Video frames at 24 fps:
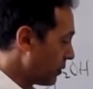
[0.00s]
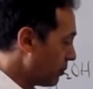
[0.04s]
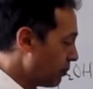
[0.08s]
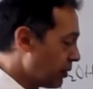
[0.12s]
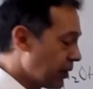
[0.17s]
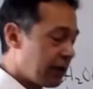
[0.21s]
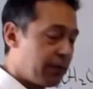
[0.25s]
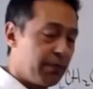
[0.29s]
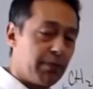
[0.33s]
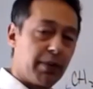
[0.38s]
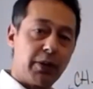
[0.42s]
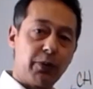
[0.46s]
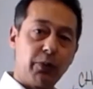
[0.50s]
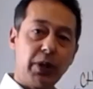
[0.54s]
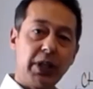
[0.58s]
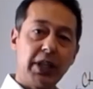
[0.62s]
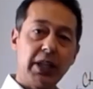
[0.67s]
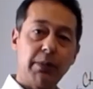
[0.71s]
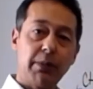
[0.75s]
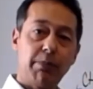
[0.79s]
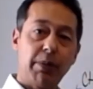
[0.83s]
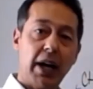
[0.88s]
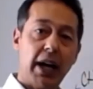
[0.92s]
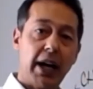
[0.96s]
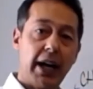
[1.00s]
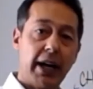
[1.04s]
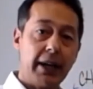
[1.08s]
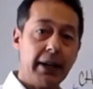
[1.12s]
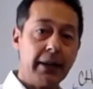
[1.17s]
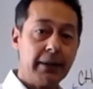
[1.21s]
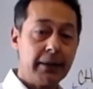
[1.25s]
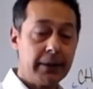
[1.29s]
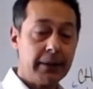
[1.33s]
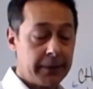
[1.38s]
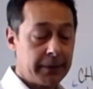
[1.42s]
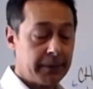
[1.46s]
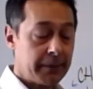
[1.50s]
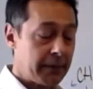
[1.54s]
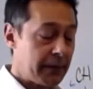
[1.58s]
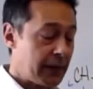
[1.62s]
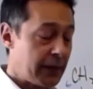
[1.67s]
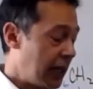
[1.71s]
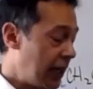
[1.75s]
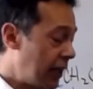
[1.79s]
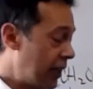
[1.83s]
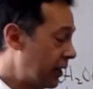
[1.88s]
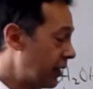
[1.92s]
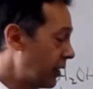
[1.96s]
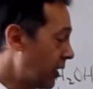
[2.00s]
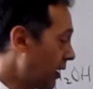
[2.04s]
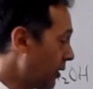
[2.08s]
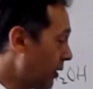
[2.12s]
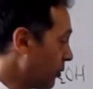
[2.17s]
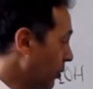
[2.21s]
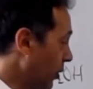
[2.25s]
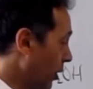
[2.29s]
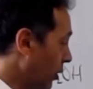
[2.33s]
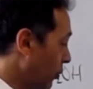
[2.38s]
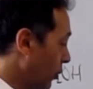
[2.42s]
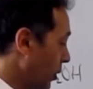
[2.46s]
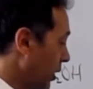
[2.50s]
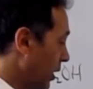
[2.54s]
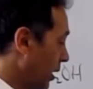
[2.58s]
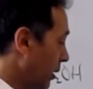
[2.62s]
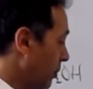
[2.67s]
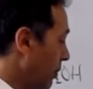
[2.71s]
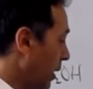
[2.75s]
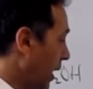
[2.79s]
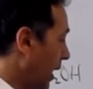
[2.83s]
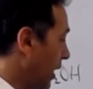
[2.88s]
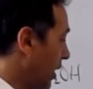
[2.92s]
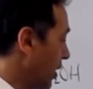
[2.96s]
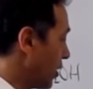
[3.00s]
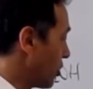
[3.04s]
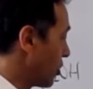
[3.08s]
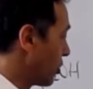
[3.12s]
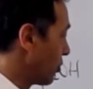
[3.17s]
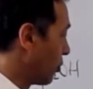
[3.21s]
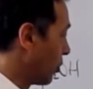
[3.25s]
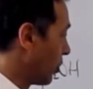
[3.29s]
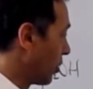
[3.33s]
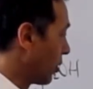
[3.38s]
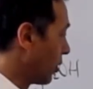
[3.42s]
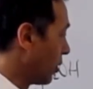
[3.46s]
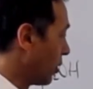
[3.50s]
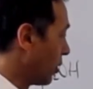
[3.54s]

But we get by. We can manage with a little